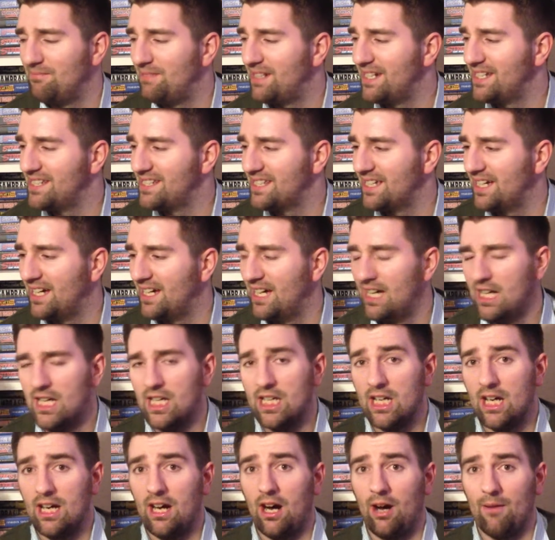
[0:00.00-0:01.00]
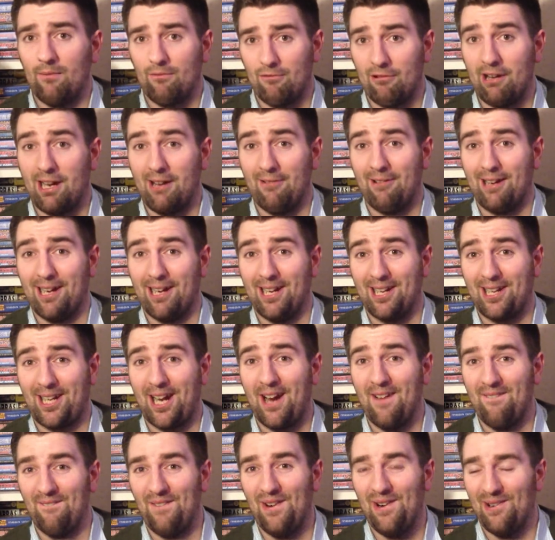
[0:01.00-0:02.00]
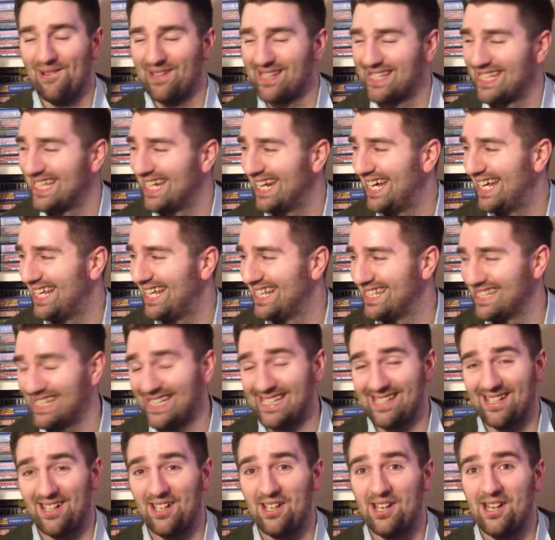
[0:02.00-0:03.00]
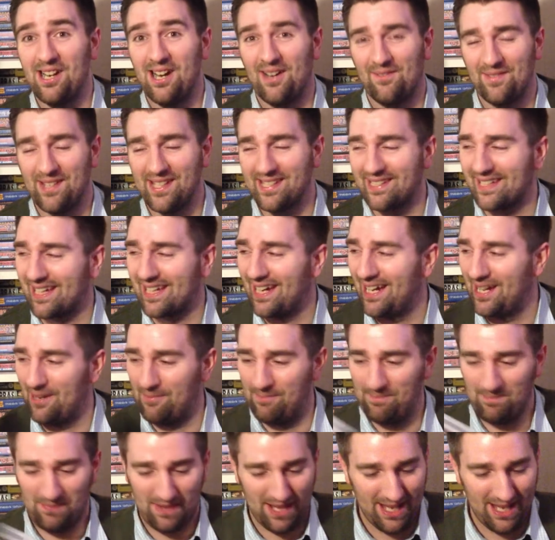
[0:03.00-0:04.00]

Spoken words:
But it's I'm really looking forward to that, as I love this game.